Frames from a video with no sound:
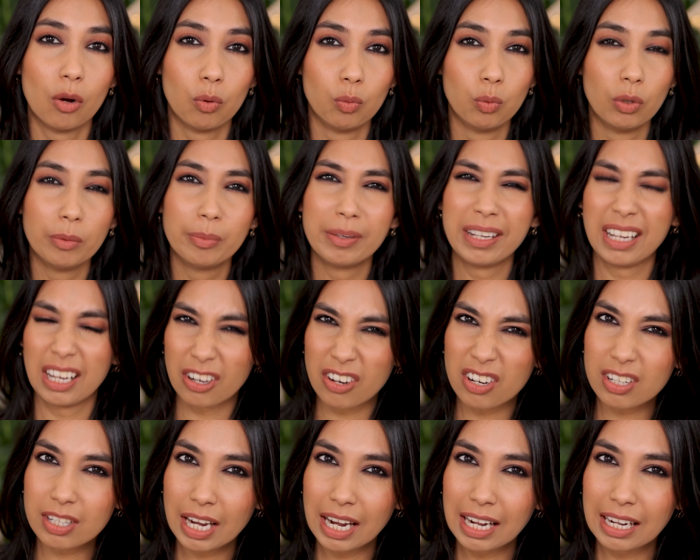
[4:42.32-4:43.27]
will be
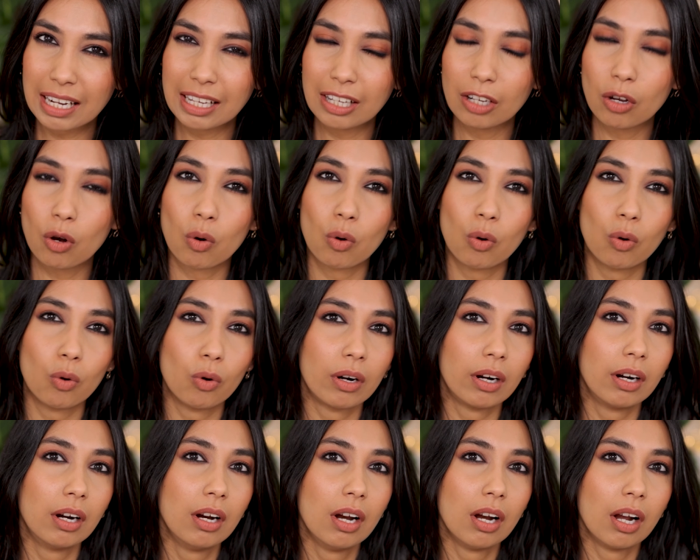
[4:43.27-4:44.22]
irritating
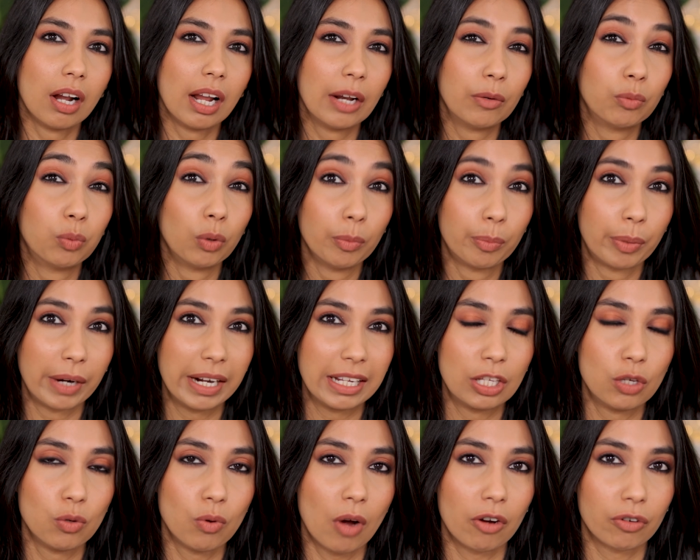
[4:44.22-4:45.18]
or it will
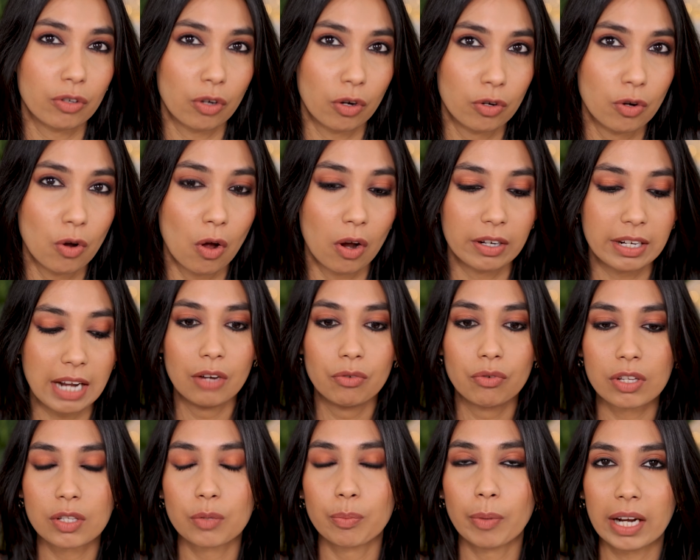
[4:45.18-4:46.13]
break you out or not.
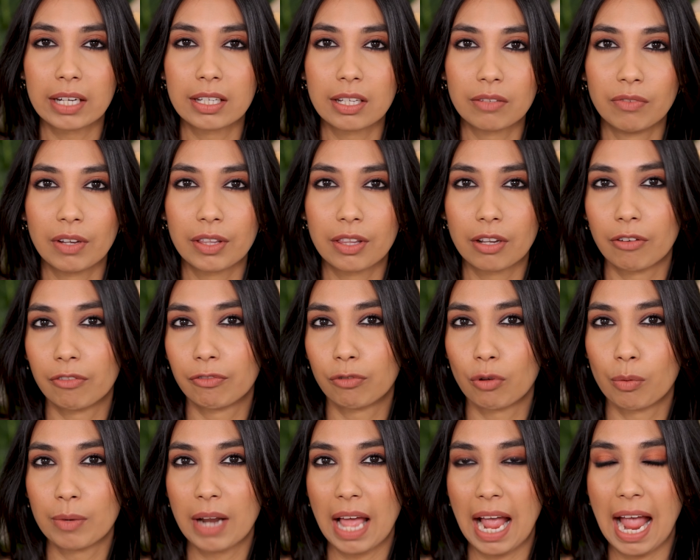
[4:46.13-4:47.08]
Irrespective whether a
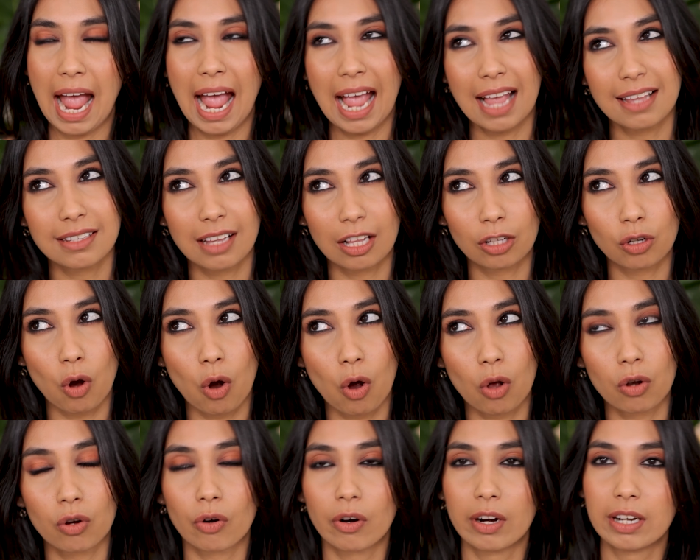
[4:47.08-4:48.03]
formula has
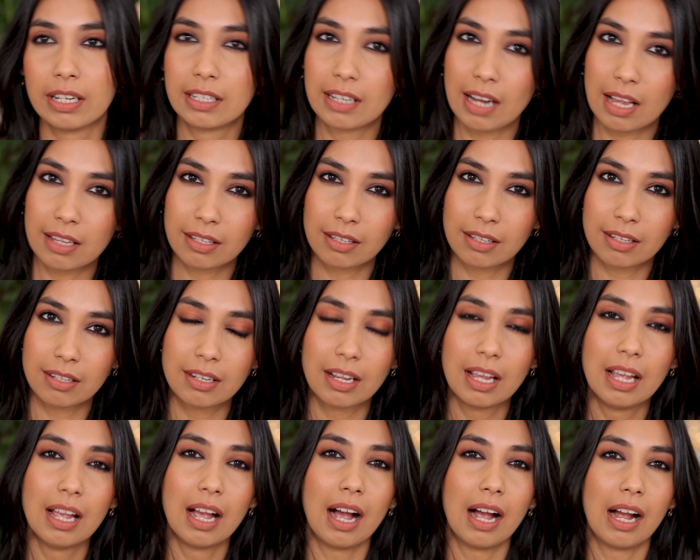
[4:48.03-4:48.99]
alcohol or it doesn't,
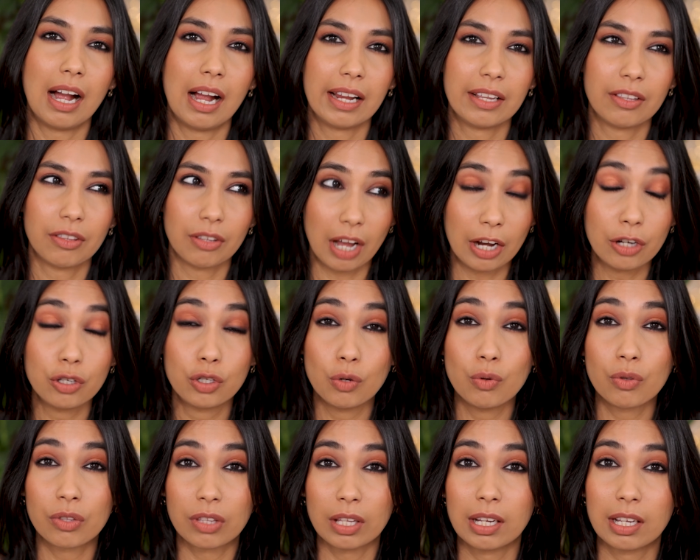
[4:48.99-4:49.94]
I
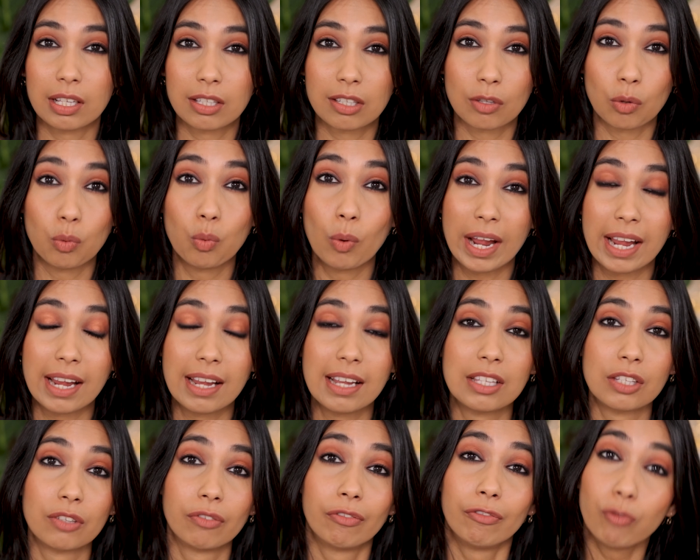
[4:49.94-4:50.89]
do think it's the way
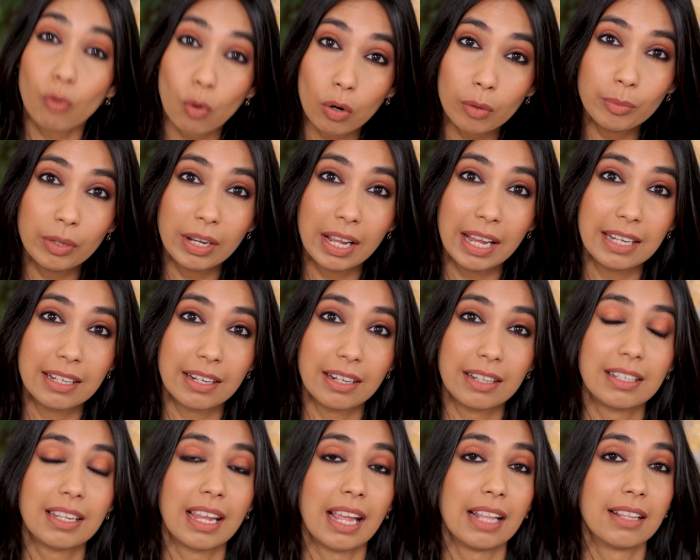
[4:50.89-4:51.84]
it's
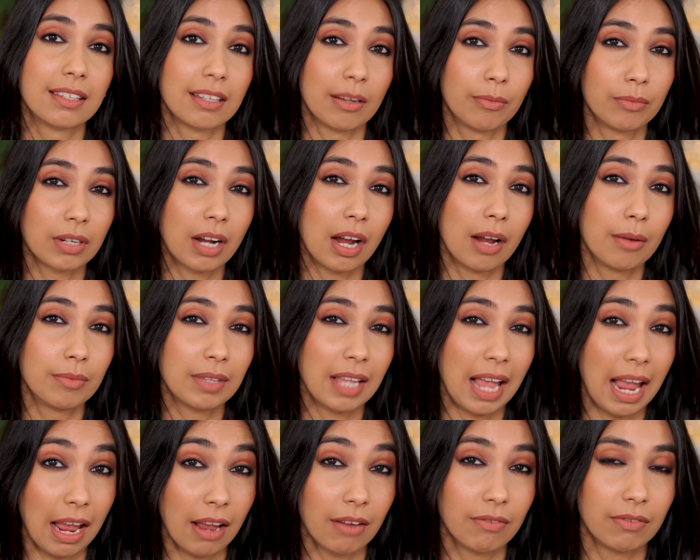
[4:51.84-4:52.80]
formulated can sometimes
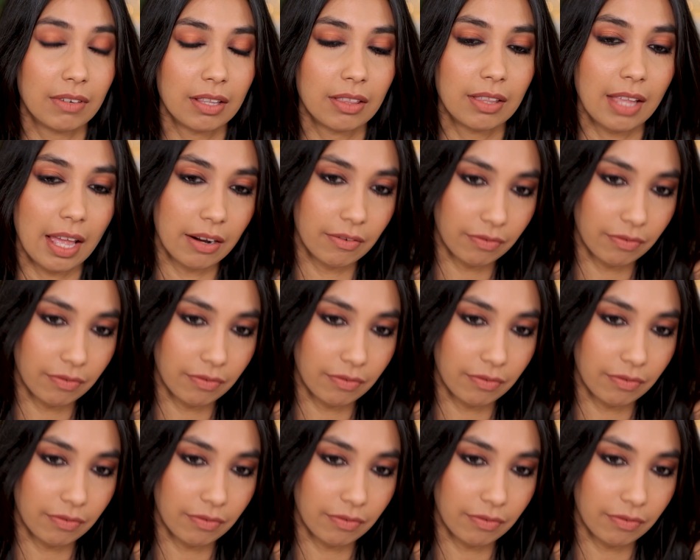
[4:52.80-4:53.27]
have that